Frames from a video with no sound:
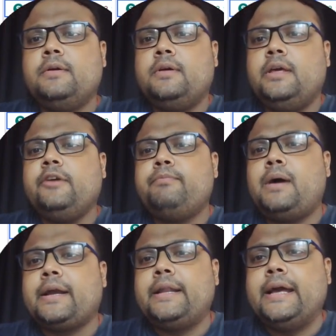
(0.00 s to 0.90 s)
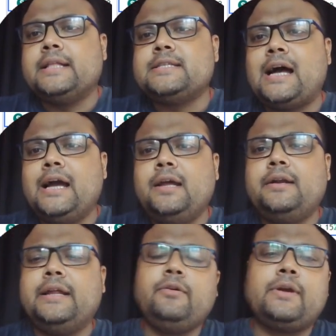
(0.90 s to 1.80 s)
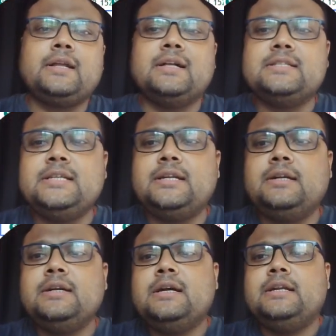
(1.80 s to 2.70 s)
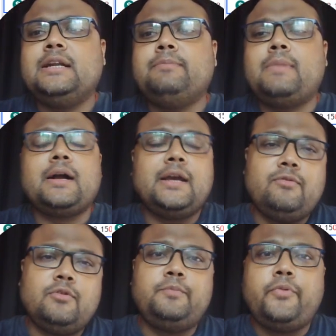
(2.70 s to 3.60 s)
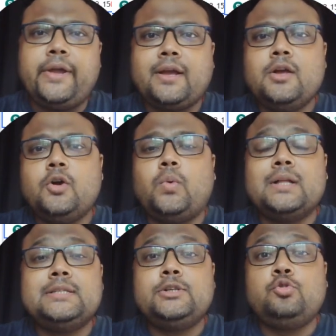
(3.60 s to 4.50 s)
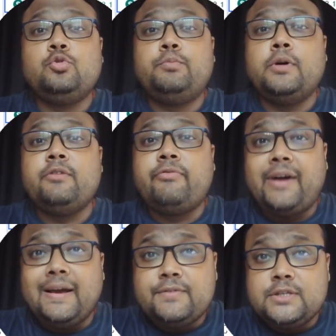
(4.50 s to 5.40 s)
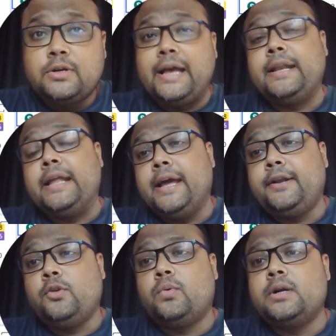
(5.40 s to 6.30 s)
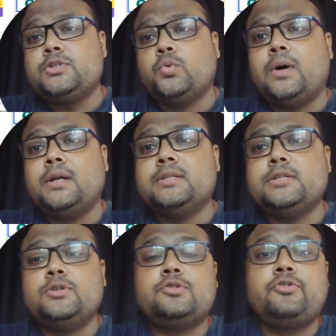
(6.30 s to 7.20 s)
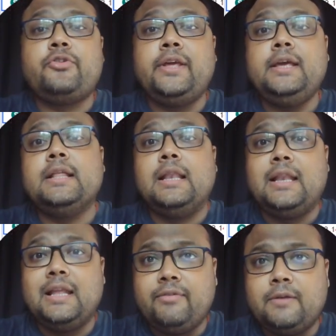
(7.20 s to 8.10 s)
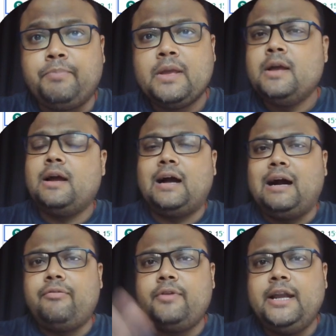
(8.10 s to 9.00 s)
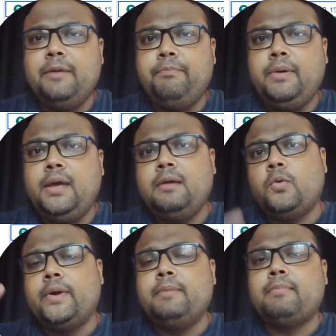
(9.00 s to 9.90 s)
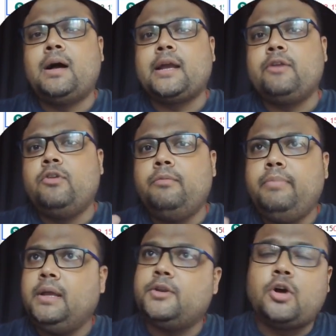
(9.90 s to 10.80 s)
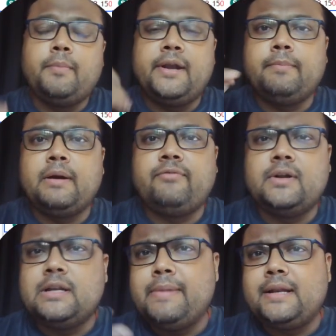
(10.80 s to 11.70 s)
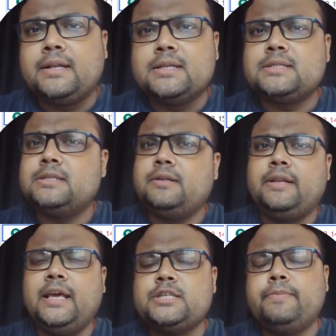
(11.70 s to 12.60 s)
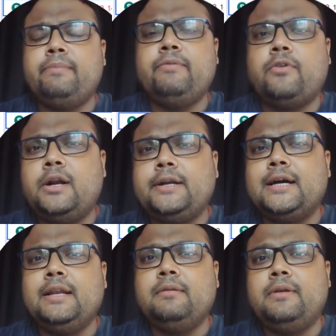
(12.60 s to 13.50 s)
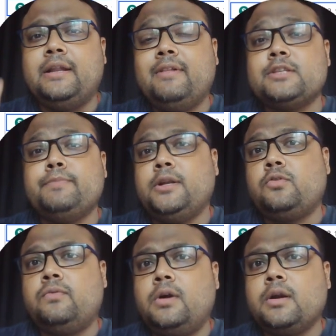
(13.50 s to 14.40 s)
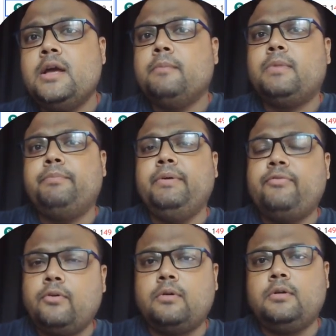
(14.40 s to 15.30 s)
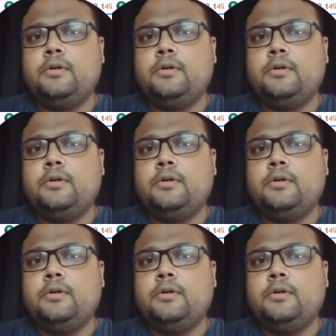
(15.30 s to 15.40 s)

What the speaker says: if market heads higher, then you can consider that market would break 102.50 and head towards 103 level. After ADP, when market will be dominated by fundamentals, things may be volatile, levels may not work, but before